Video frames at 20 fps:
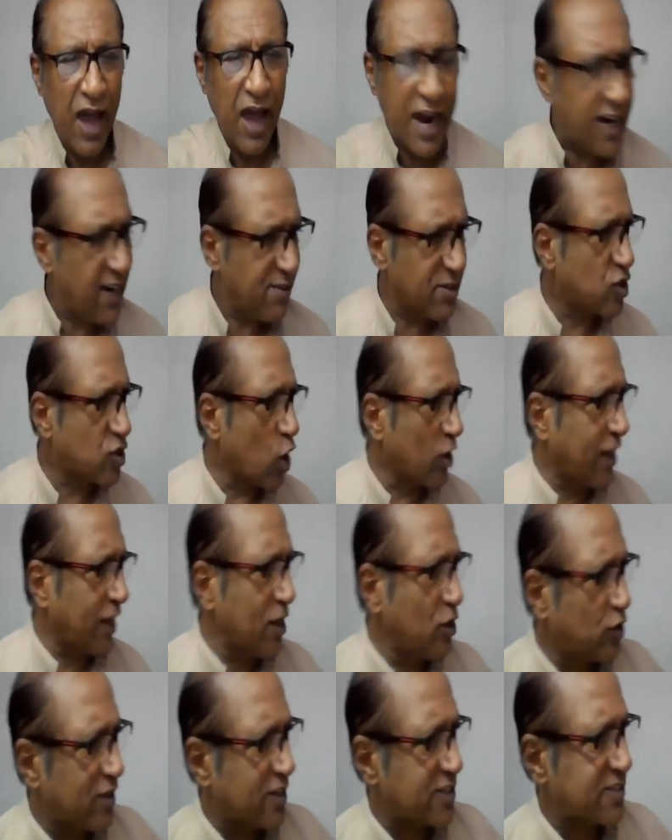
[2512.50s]
And he was
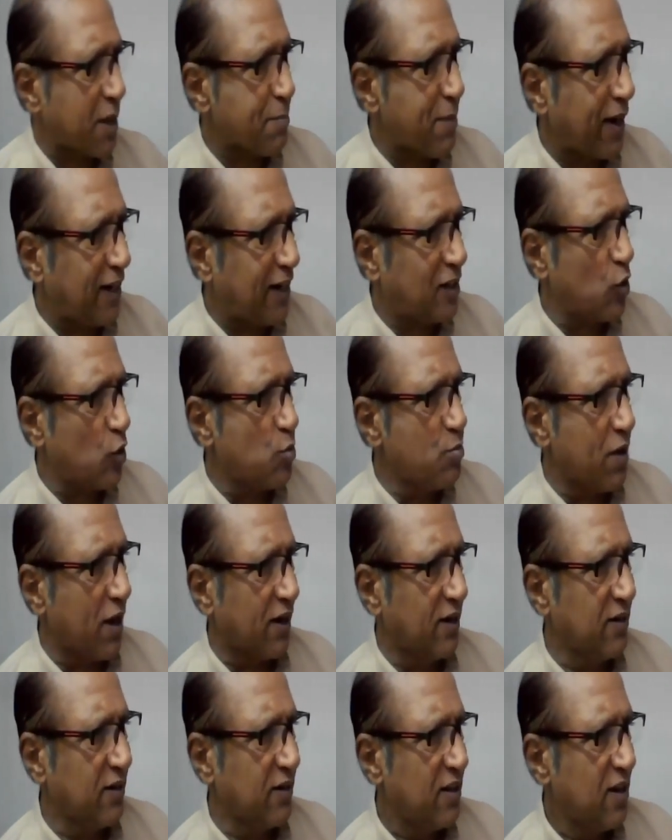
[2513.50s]
talking to the Samaritan
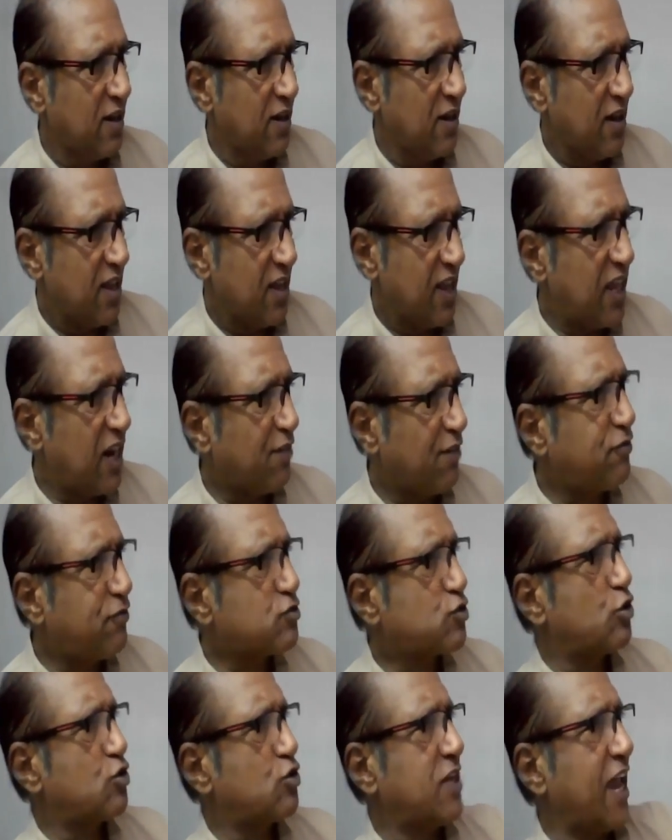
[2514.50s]
woman. He
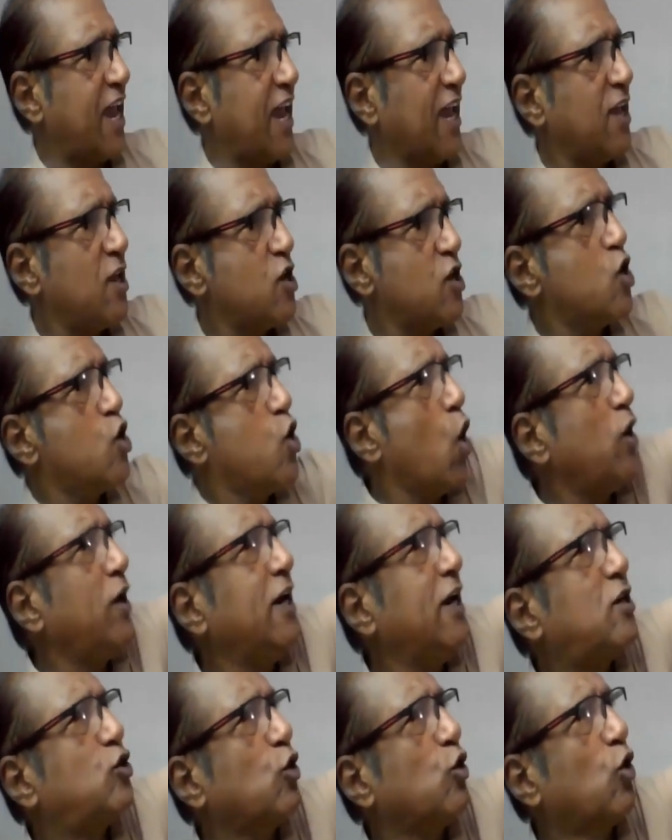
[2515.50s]
refers to say, you don't
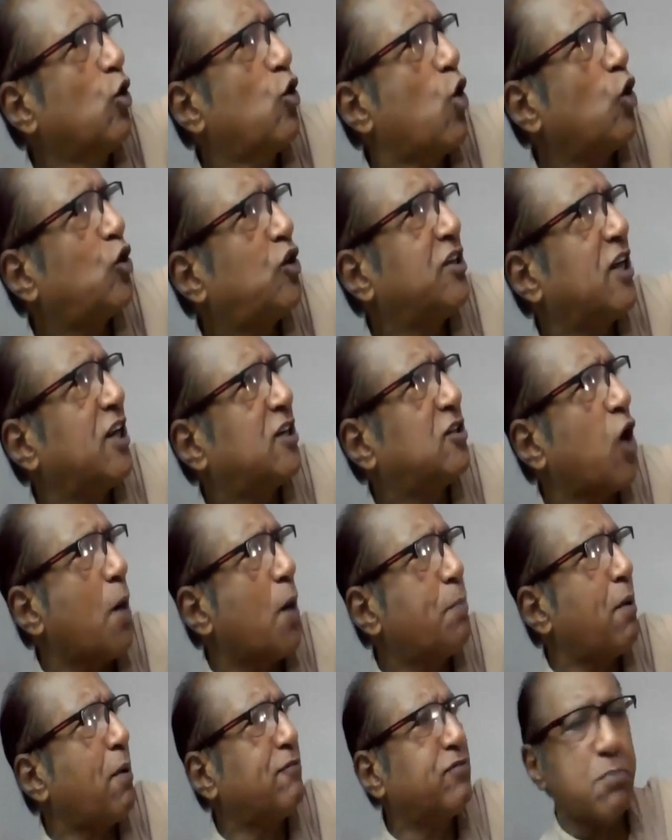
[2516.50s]
need to go to the
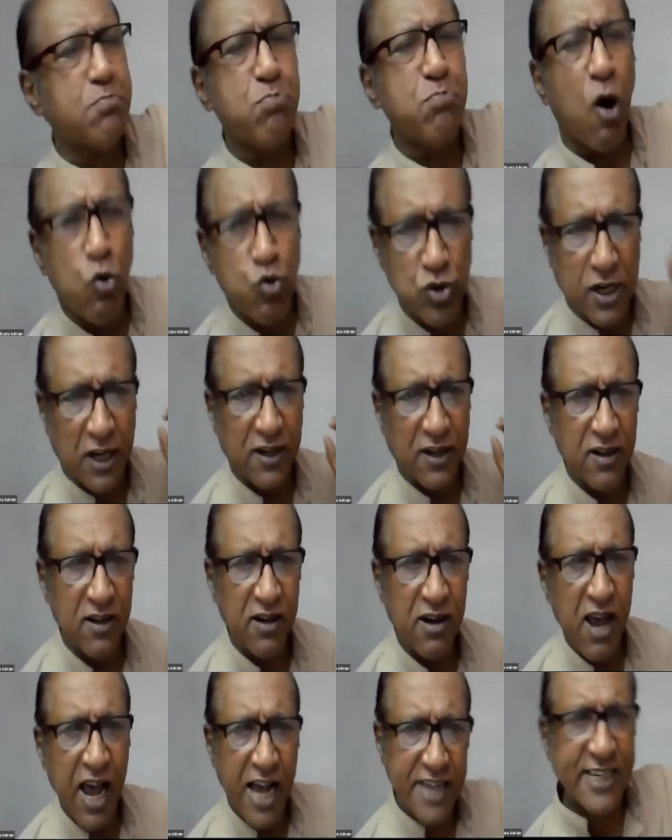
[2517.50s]
top of the
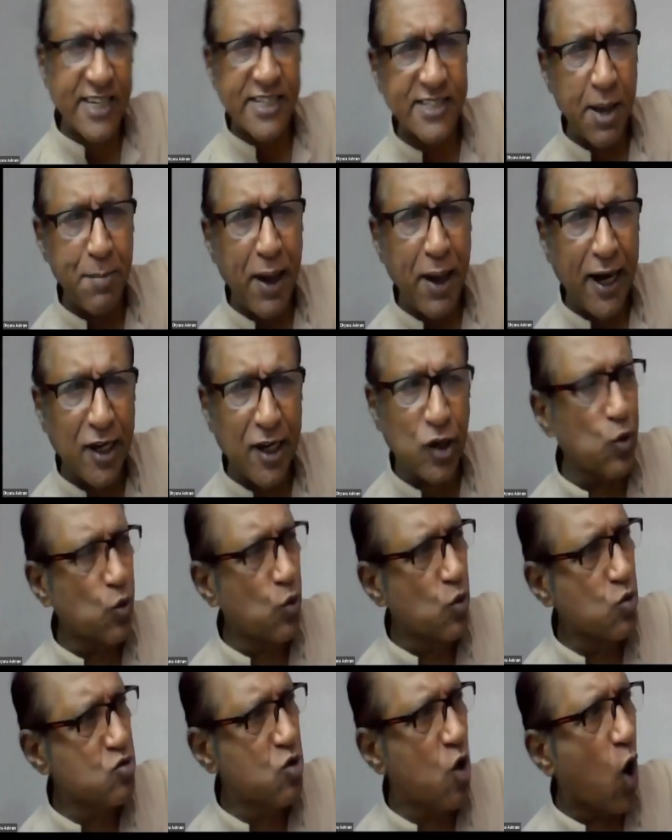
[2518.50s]
mountain as a Samaritan
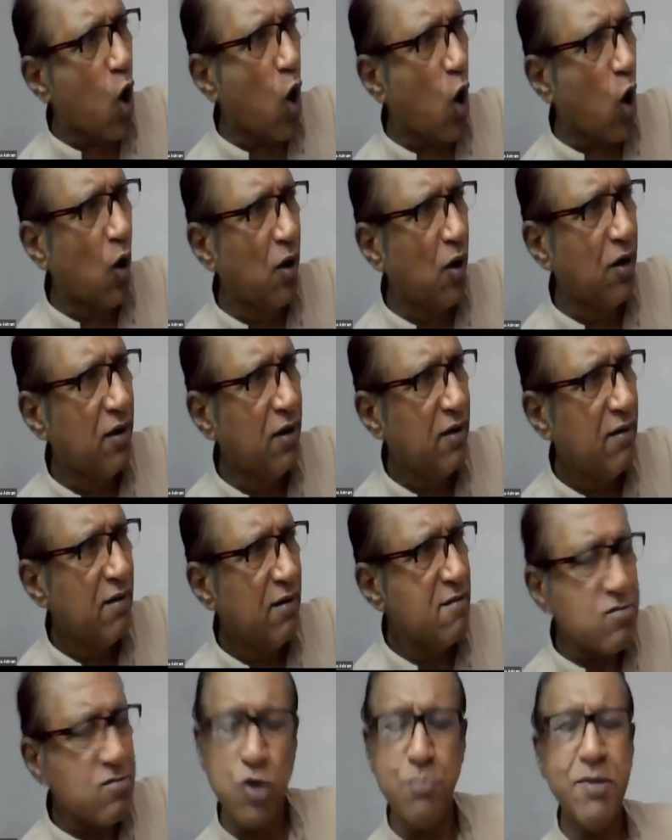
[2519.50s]
would go
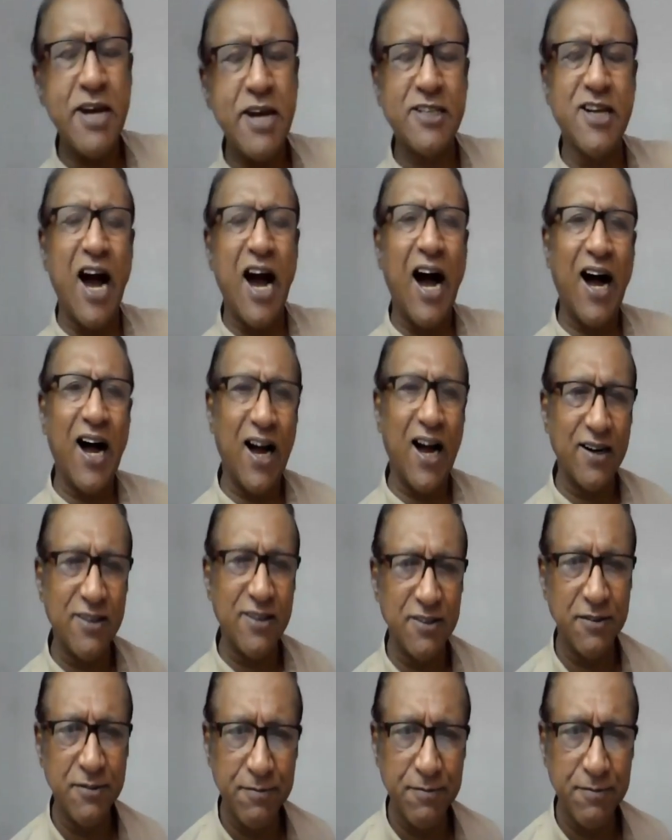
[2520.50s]
to meet God.